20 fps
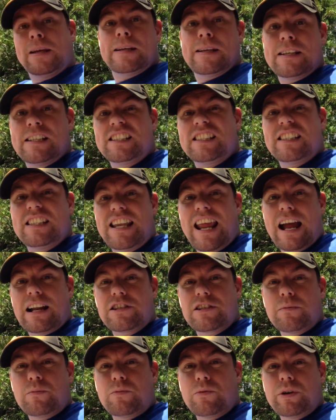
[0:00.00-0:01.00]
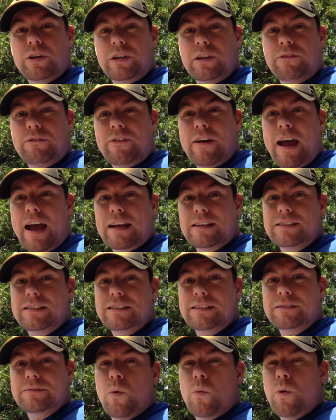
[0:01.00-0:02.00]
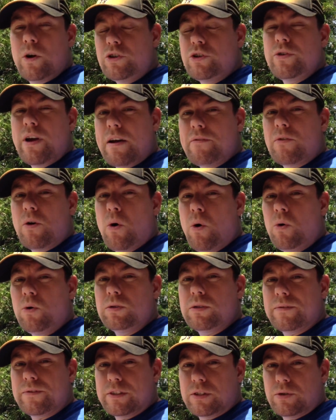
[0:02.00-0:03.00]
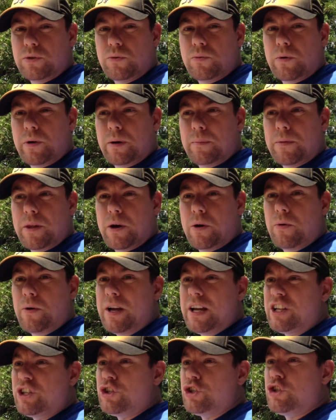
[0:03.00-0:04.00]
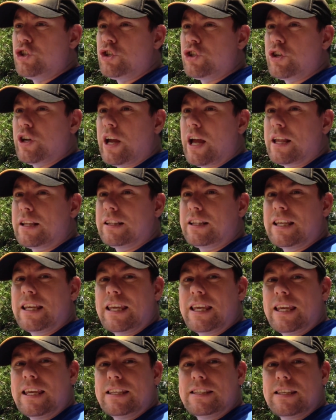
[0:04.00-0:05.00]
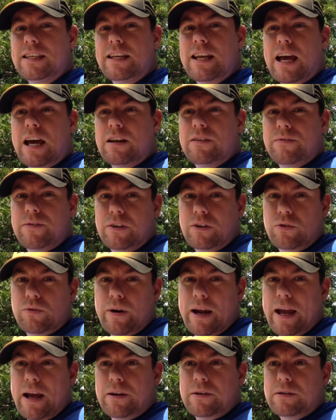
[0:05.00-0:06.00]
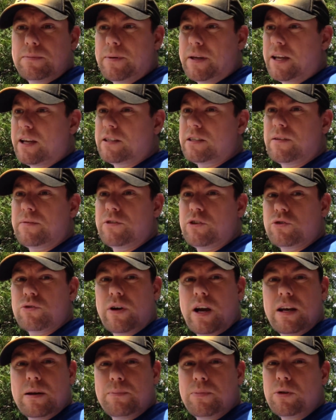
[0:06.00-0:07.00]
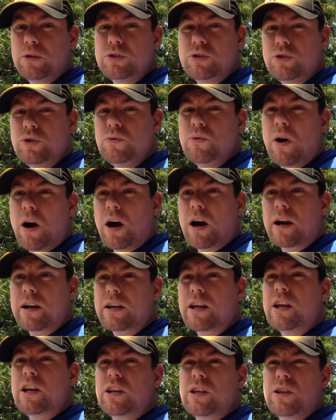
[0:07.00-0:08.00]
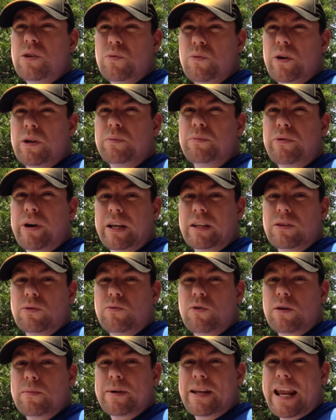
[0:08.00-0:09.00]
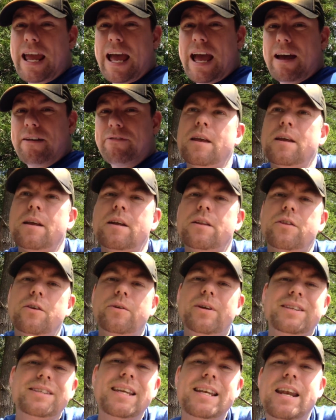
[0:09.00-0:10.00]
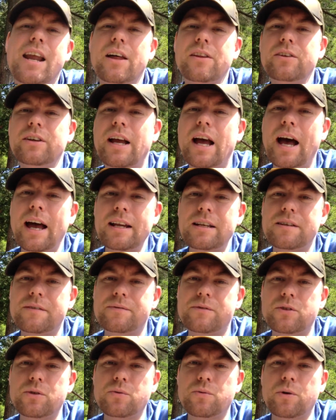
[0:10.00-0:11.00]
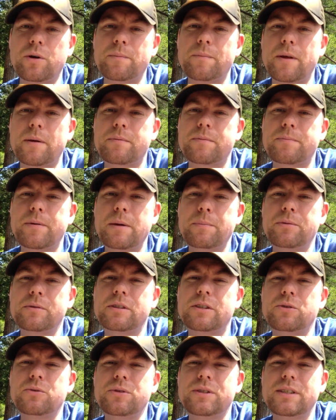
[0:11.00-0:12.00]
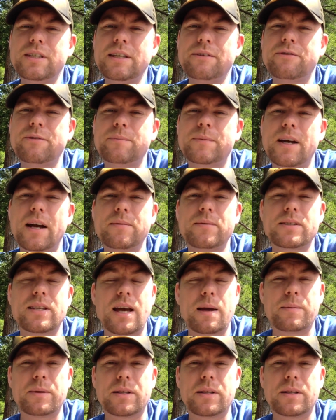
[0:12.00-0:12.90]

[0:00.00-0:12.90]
snatch them really fast. Once you have a hold of a dew worm though, gently ease it out of the ground, because if you try to pull too hard, you will break the worm in half. There is another kind of dew worm that people do see from time to time in